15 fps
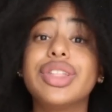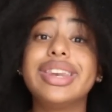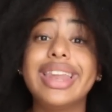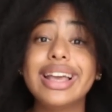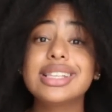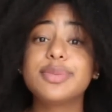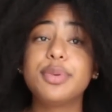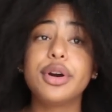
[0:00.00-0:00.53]
the
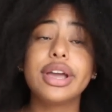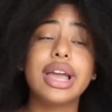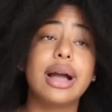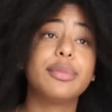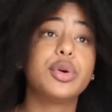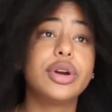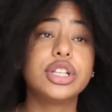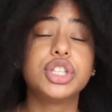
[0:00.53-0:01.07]
next point
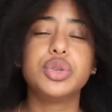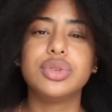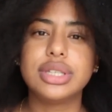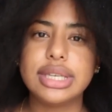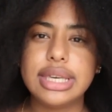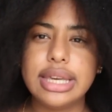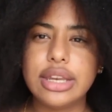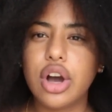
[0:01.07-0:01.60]
I'm going to is
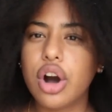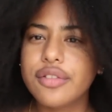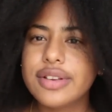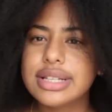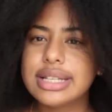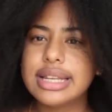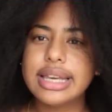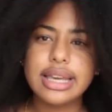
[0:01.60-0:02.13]
heat.
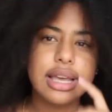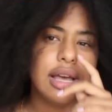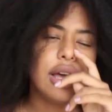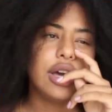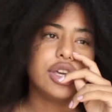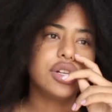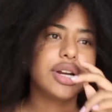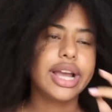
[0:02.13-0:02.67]
Obviously,
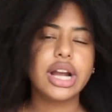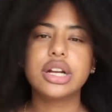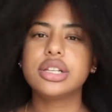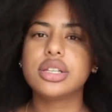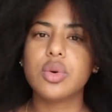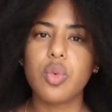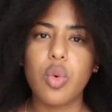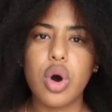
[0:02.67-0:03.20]
your hair
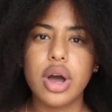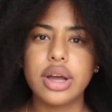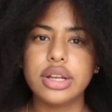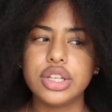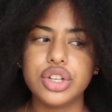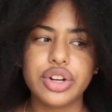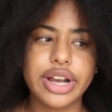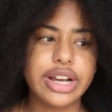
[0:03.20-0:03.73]

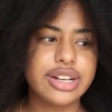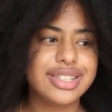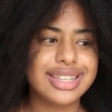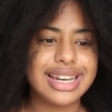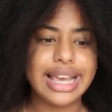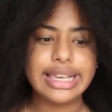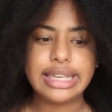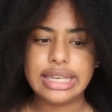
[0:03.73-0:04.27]

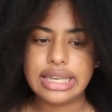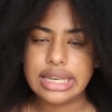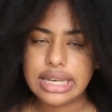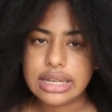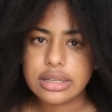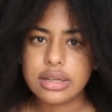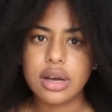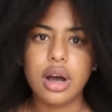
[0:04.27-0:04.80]
doesn't like
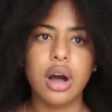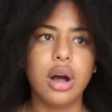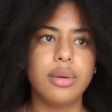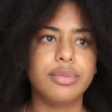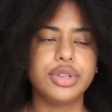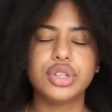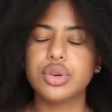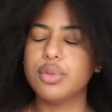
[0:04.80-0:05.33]
heat.
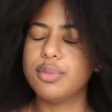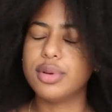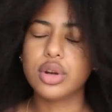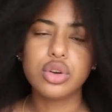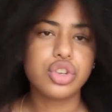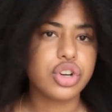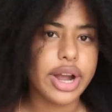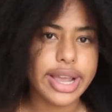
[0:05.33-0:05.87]
So blow
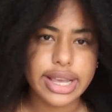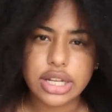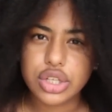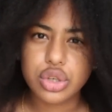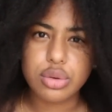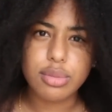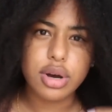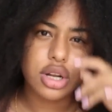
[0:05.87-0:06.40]
drying it
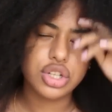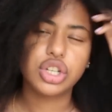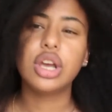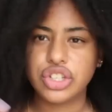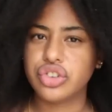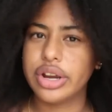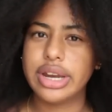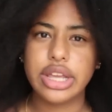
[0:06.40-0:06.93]
too much,
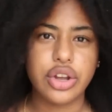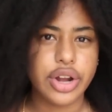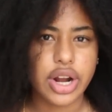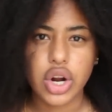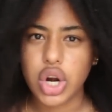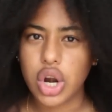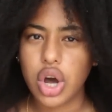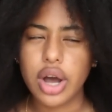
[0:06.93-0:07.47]
straightening your
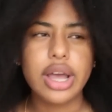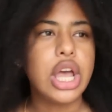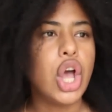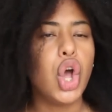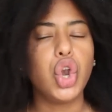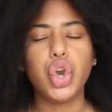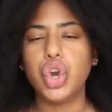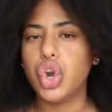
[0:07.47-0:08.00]
hair a lot,
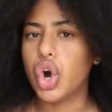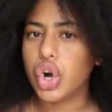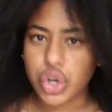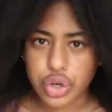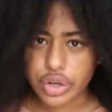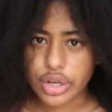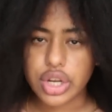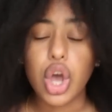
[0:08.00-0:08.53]
not
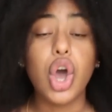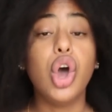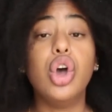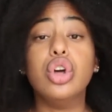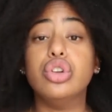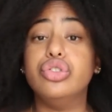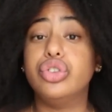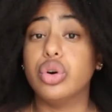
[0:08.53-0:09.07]
good.
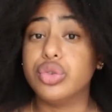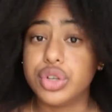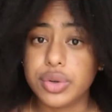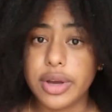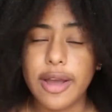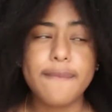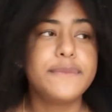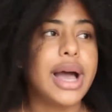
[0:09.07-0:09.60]
Don't do
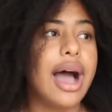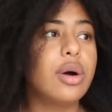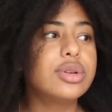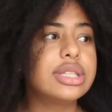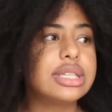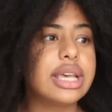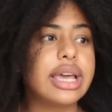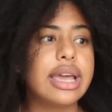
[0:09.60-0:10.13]
it. I would
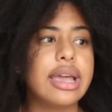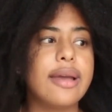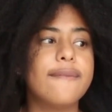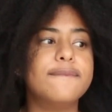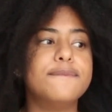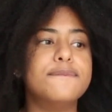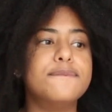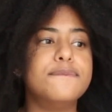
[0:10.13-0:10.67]
say
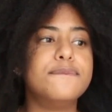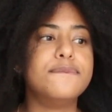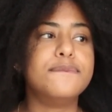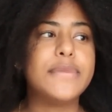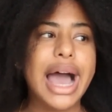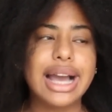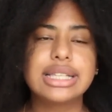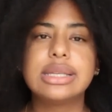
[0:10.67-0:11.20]

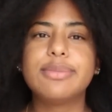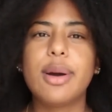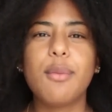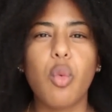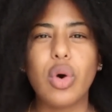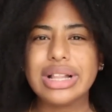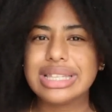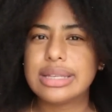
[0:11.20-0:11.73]

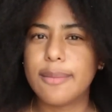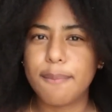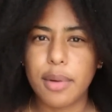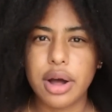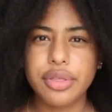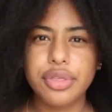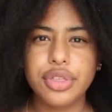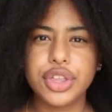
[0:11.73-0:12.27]
maximum once a
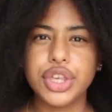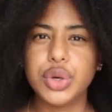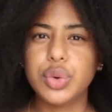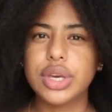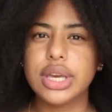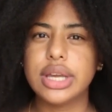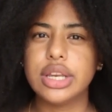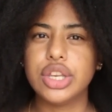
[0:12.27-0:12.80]
month you
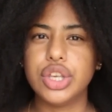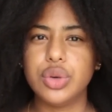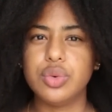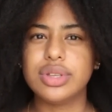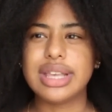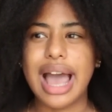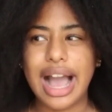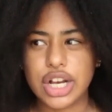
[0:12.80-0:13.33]
can
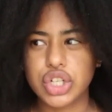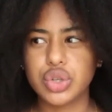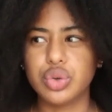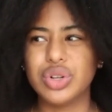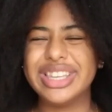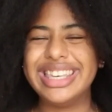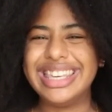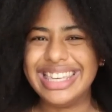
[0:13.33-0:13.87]
use actual
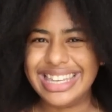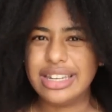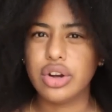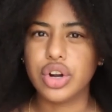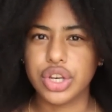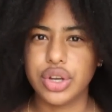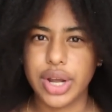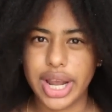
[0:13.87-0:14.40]
heat
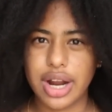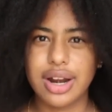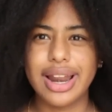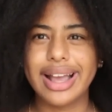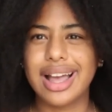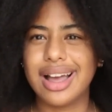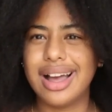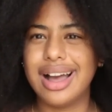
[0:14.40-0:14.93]
on your hair,
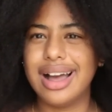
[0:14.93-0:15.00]
like